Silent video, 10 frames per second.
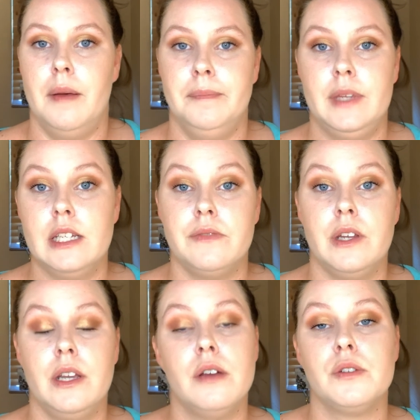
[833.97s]
These
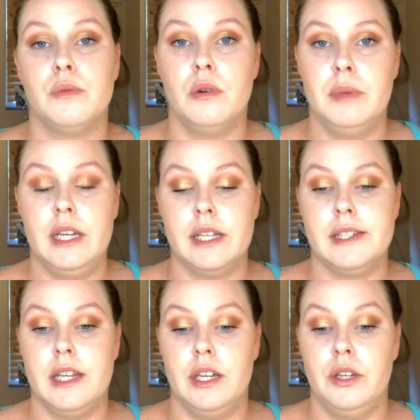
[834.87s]
videos will be
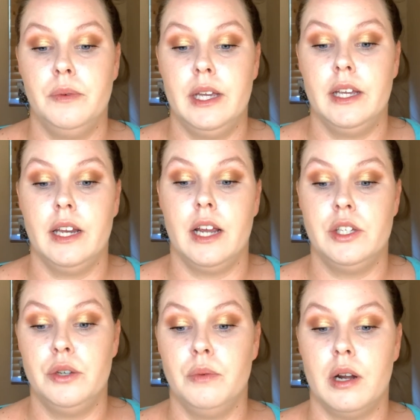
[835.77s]
continuing, and I
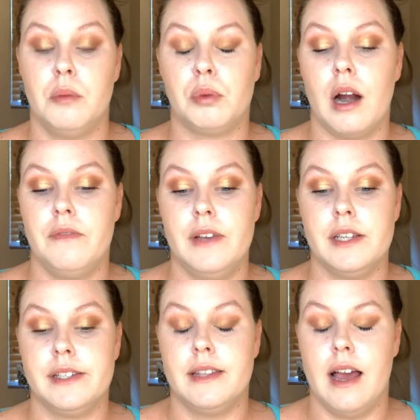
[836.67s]
do want to
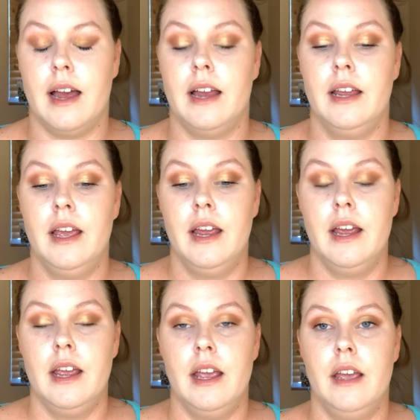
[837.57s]
preface that
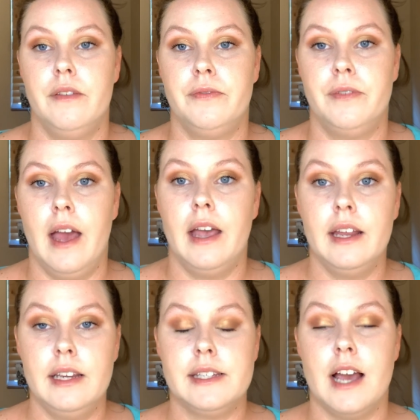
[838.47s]
if at
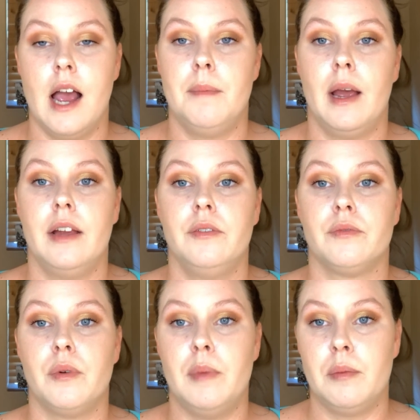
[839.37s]
any time I
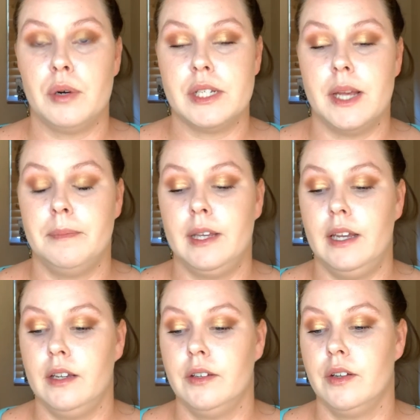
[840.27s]
remember
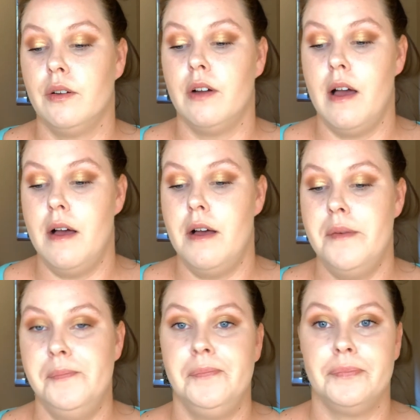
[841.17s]
something,
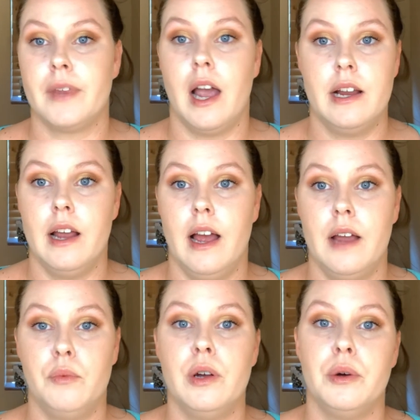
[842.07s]
I
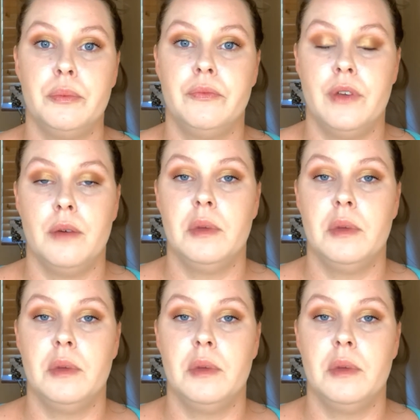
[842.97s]
will film a